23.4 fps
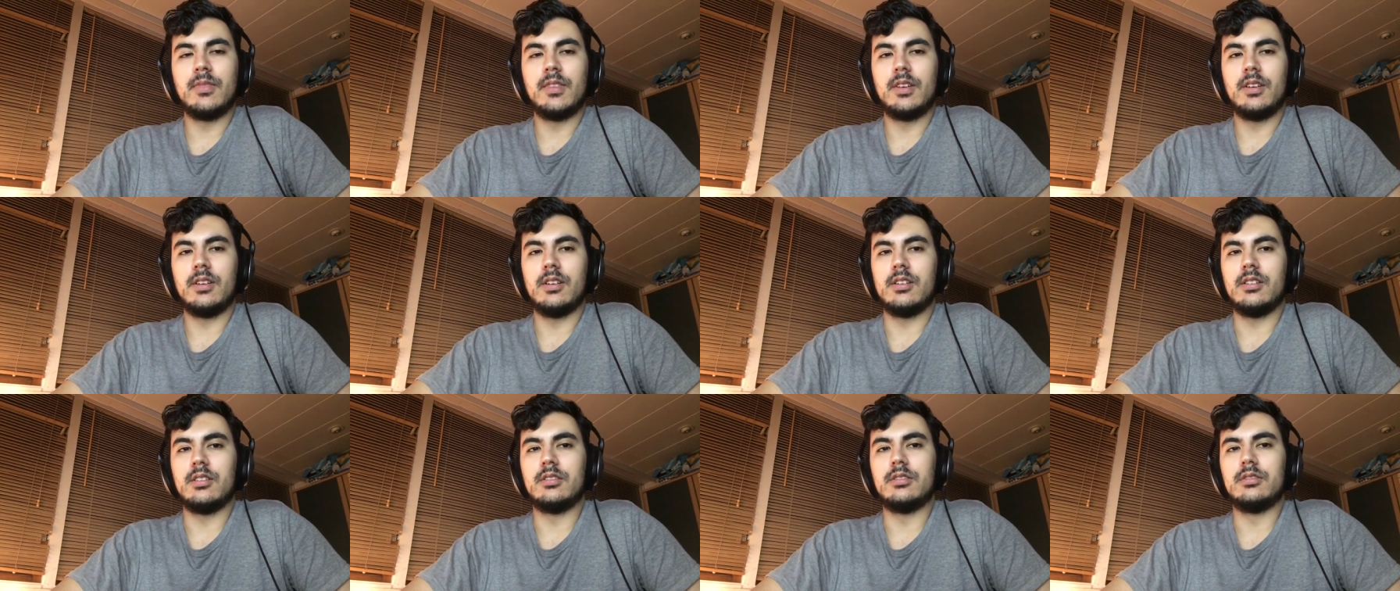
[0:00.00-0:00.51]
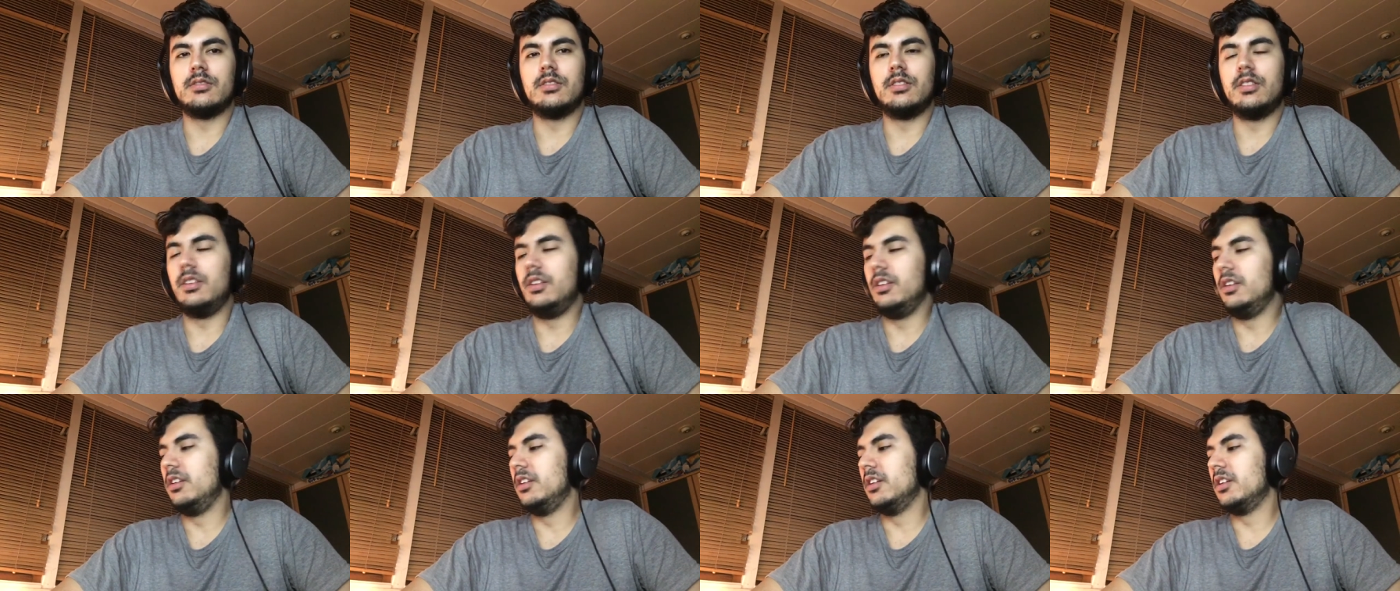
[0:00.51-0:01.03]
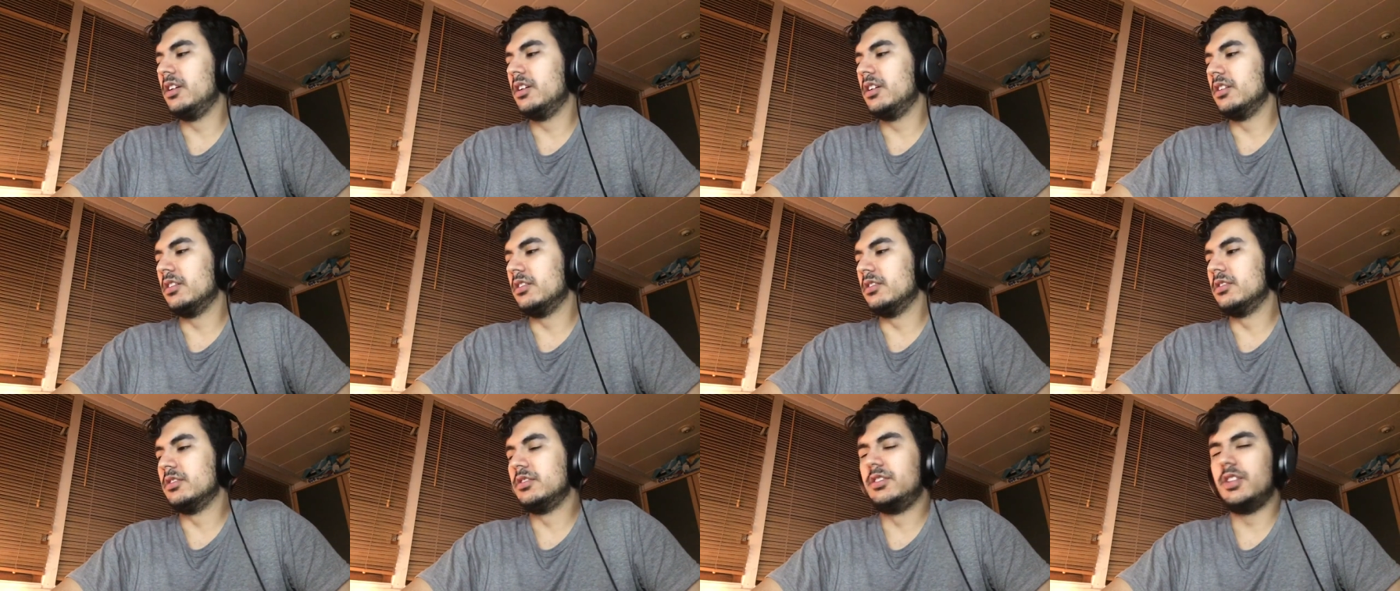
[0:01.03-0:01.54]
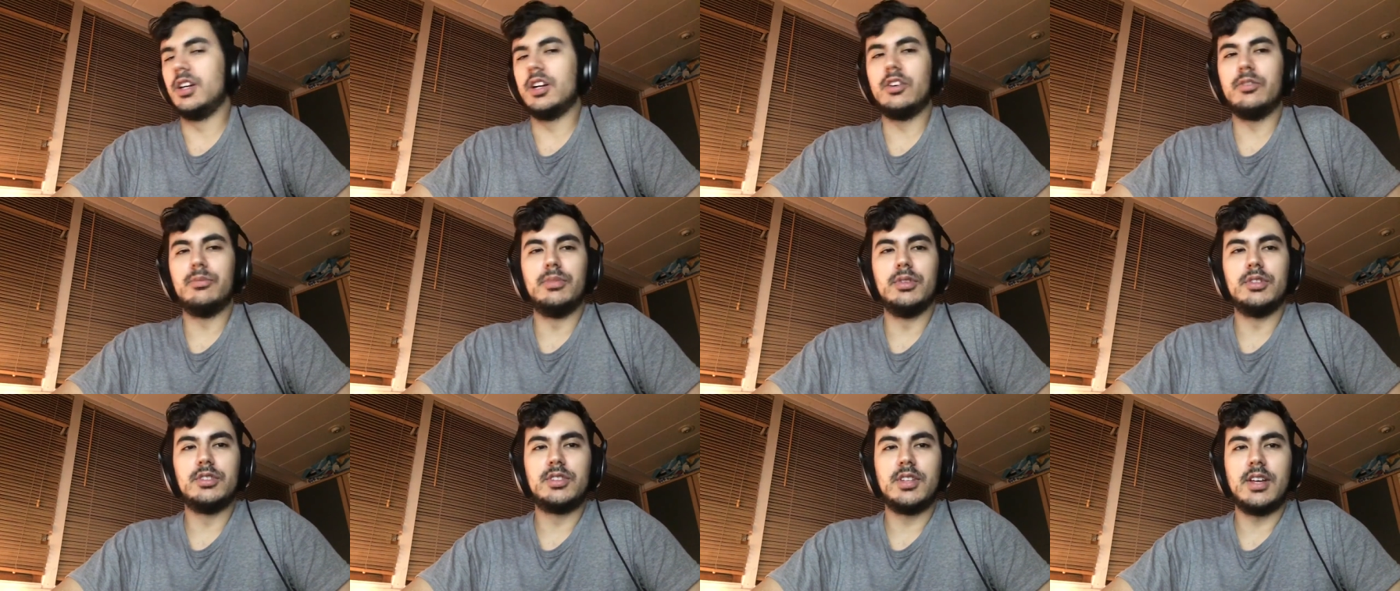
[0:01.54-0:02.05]
the
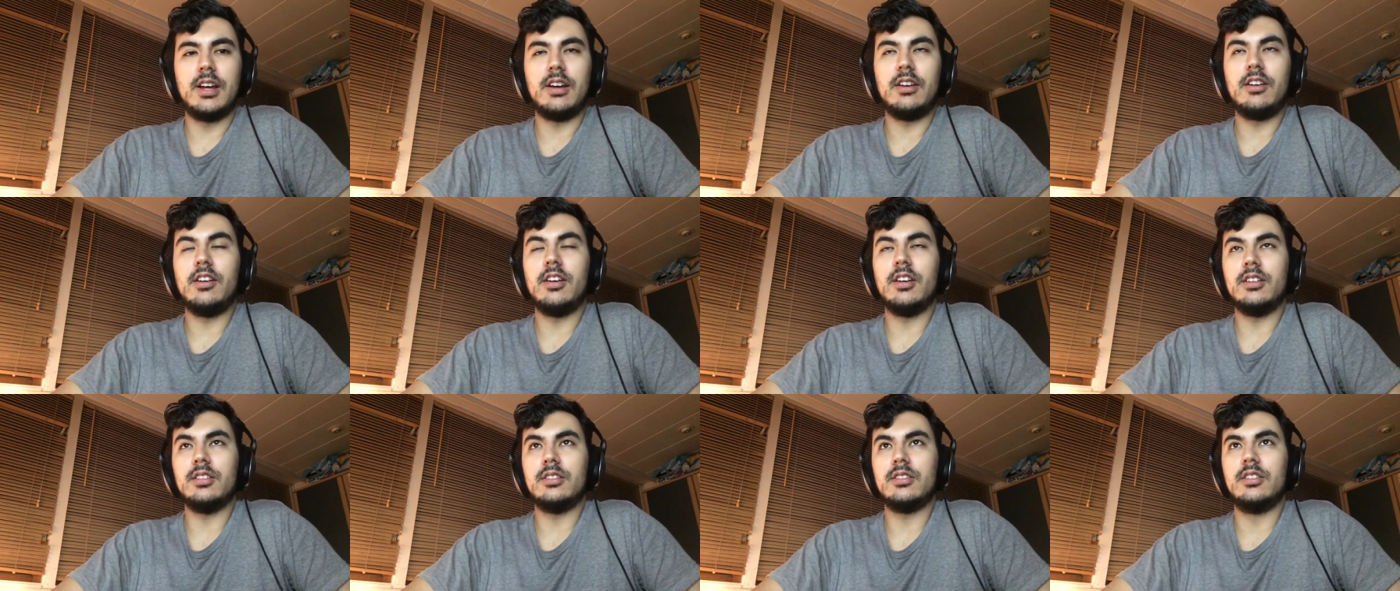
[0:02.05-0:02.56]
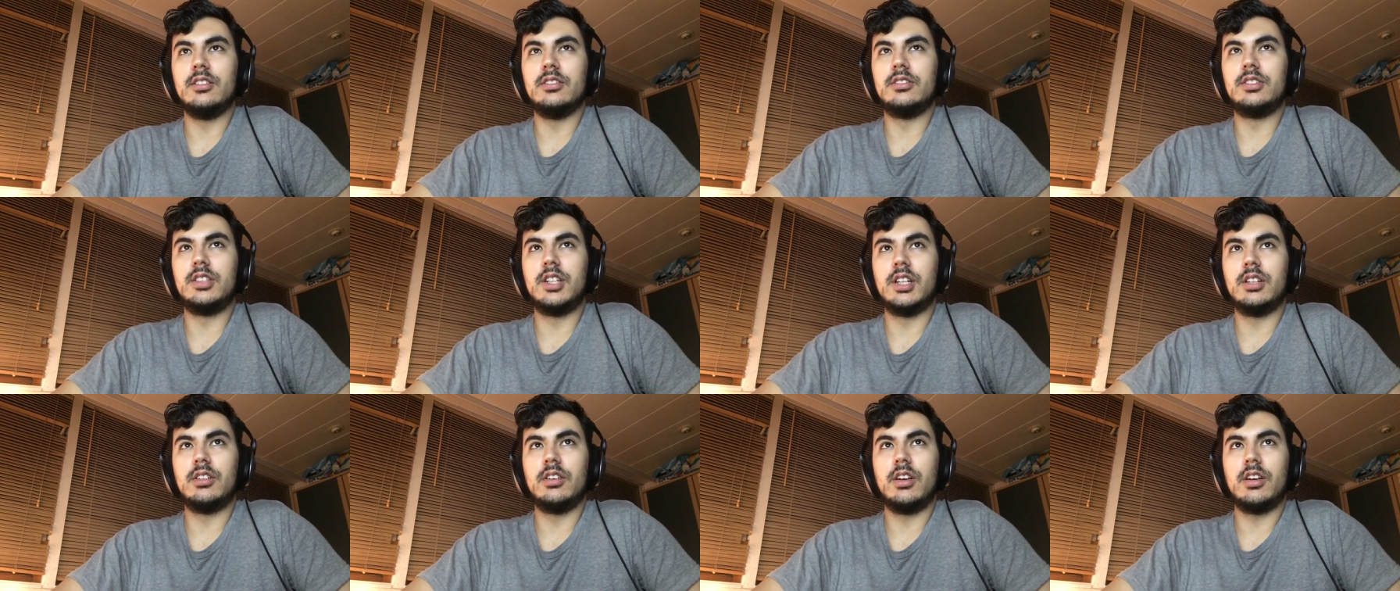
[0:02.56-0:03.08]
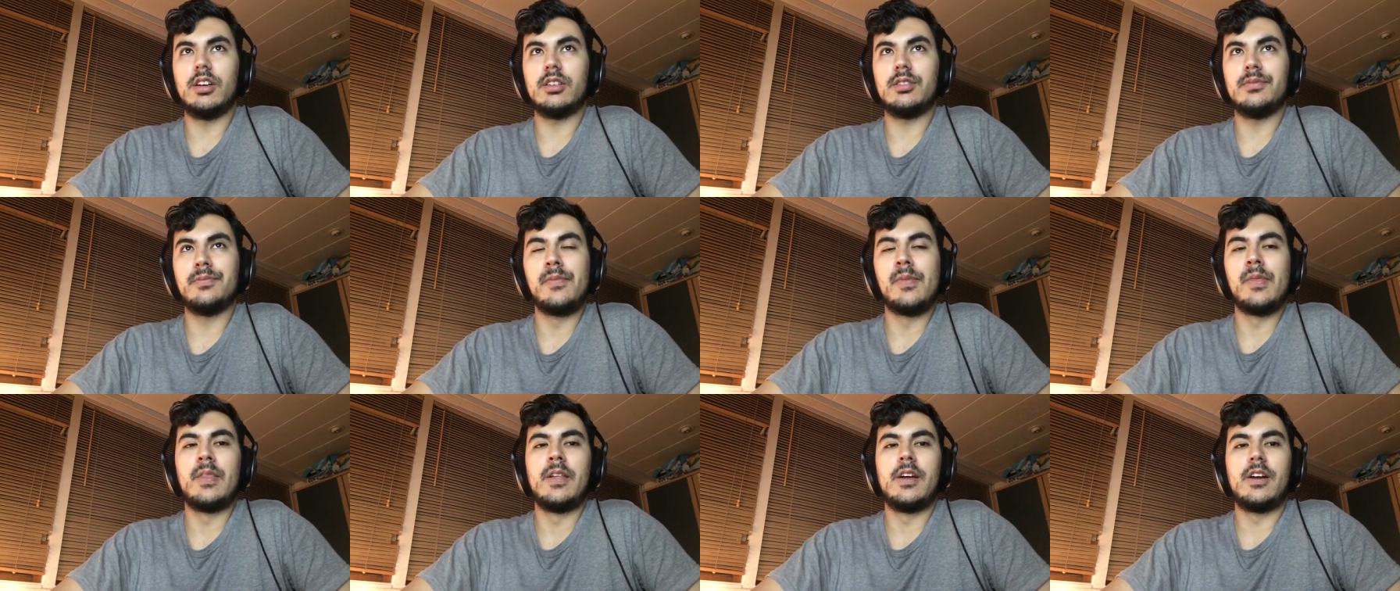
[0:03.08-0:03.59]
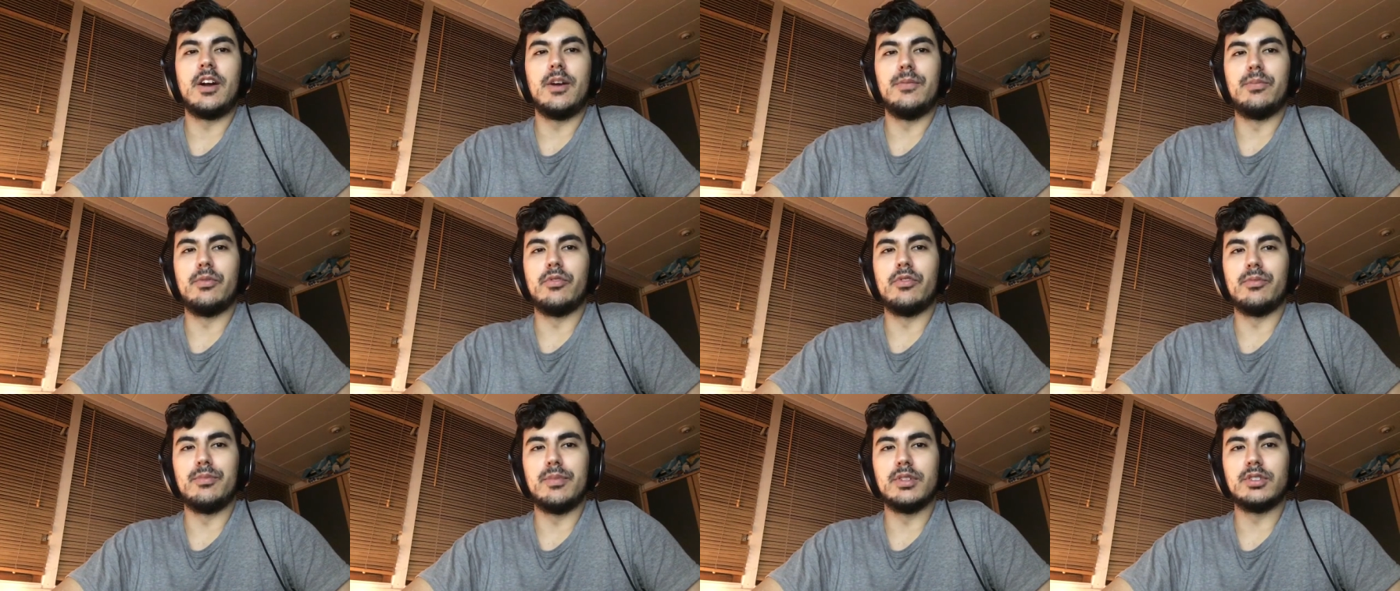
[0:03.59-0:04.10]
Jarablus area in Syria a
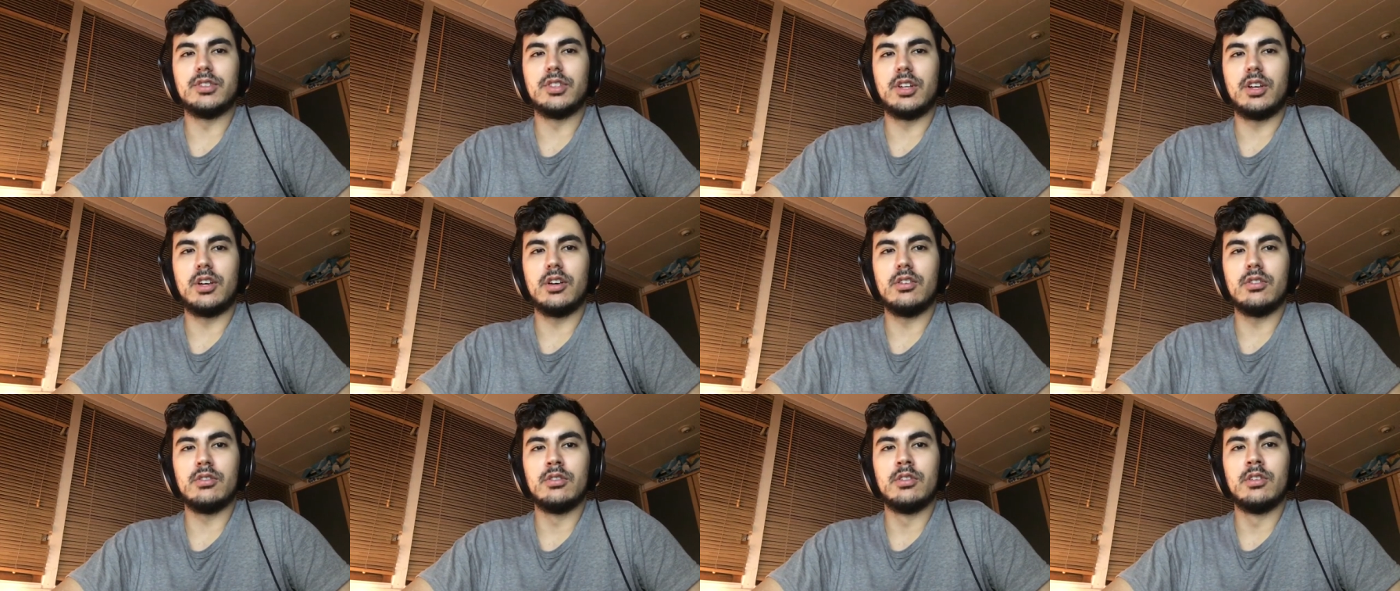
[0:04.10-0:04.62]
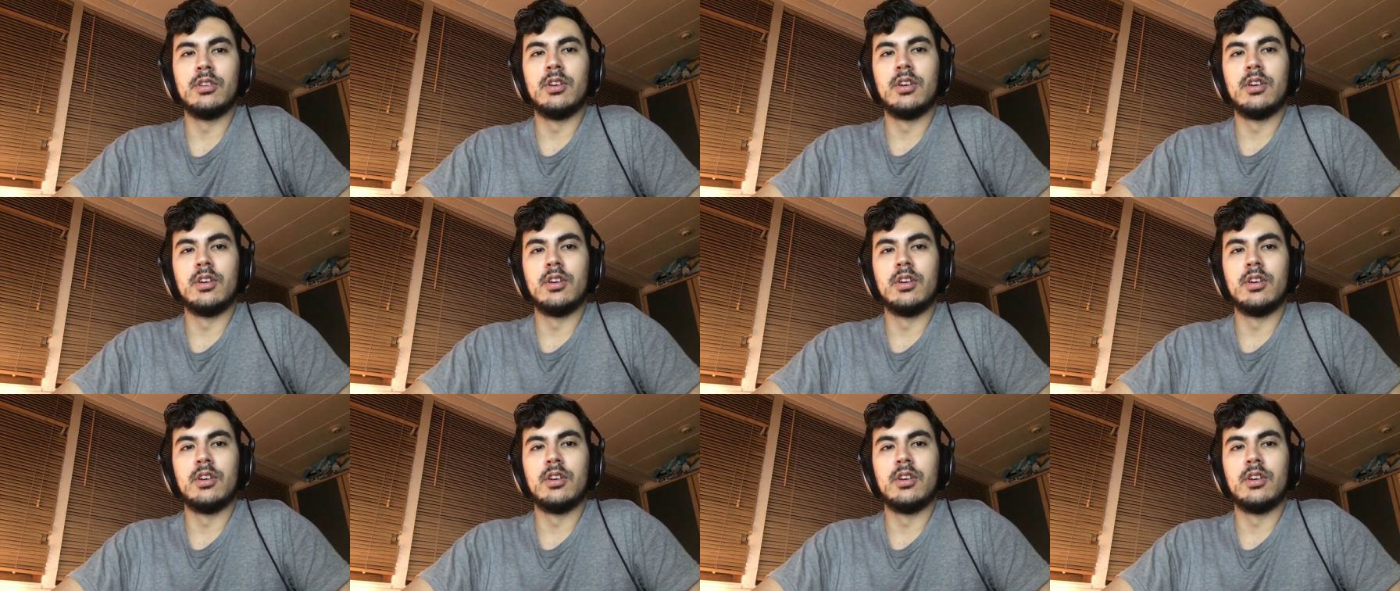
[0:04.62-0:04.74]
couple of months ago,